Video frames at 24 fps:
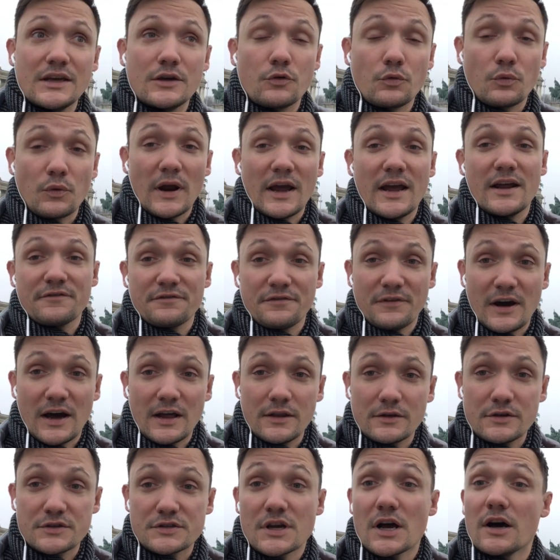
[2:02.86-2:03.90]

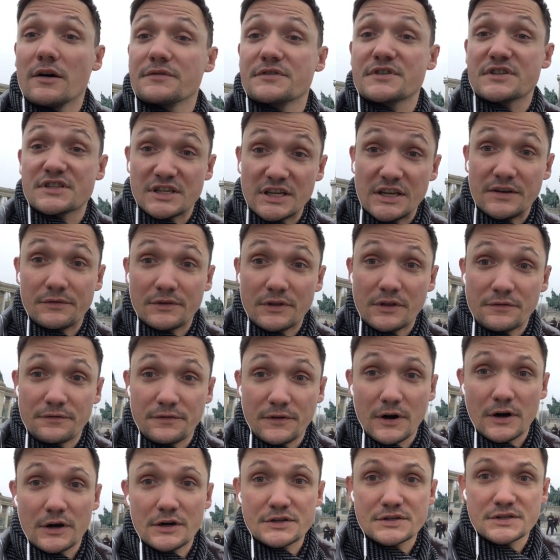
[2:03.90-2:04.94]
grandfathers of Stephen
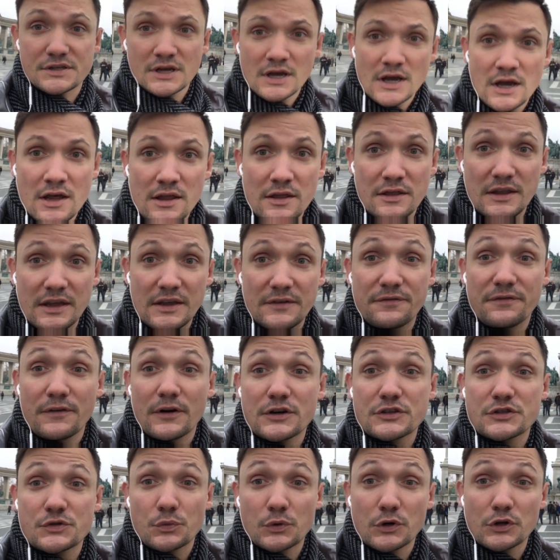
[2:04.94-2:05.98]
I, the
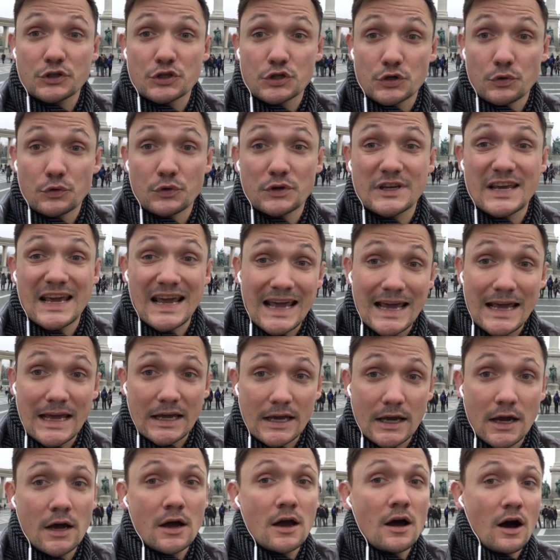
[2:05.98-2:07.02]
first real true
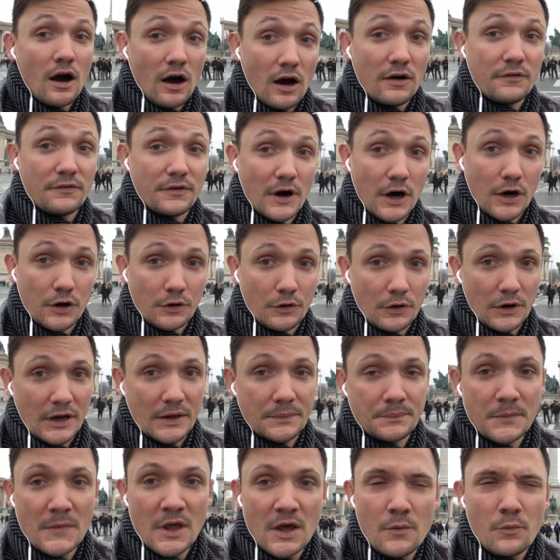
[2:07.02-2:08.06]
king of Hungary.
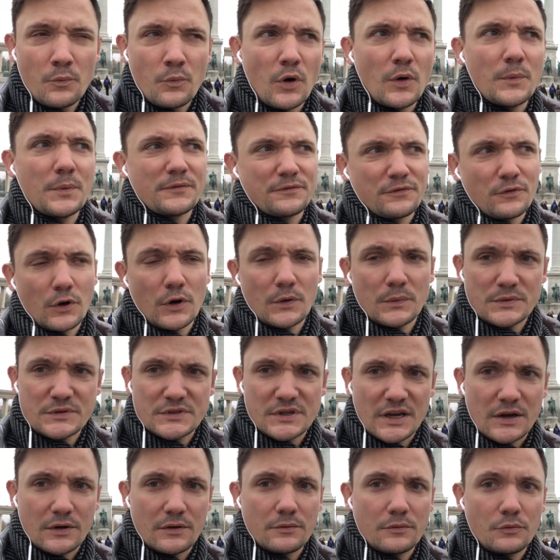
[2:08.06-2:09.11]
Well, before it was
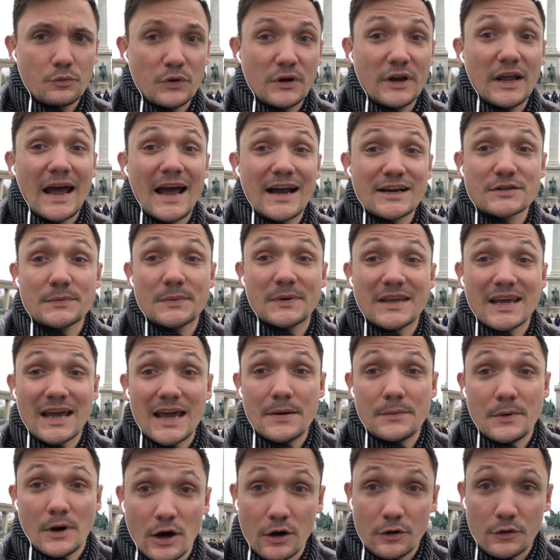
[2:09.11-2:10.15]
like when it actually
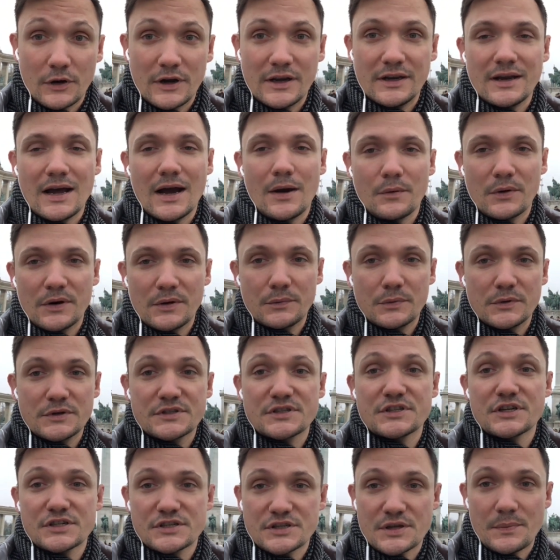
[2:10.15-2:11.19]
became Hungary, not when it was
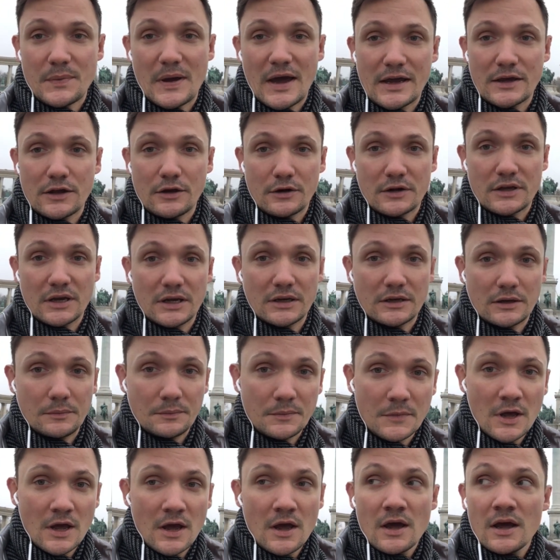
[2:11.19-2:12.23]
just the Magyar kingdom.
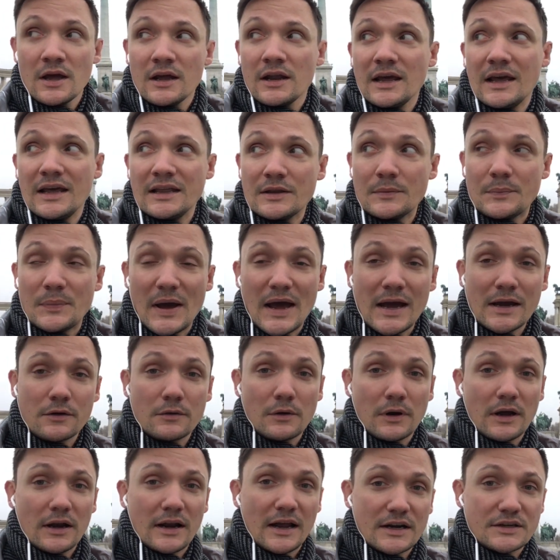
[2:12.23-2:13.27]
In the
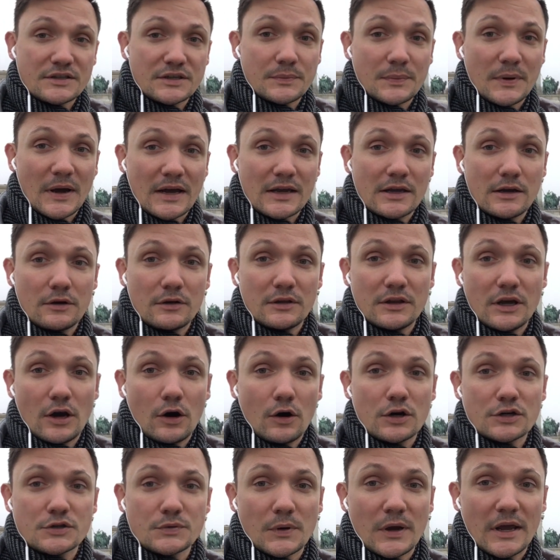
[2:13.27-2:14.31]
background, actually back here in the
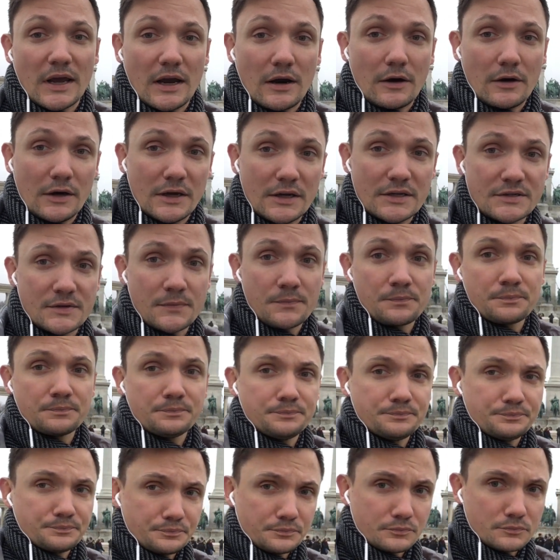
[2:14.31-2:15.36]
archway areas,
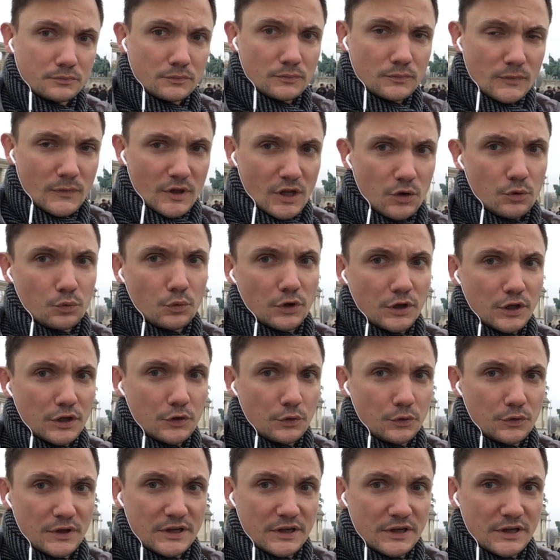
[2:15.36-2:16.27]
really cool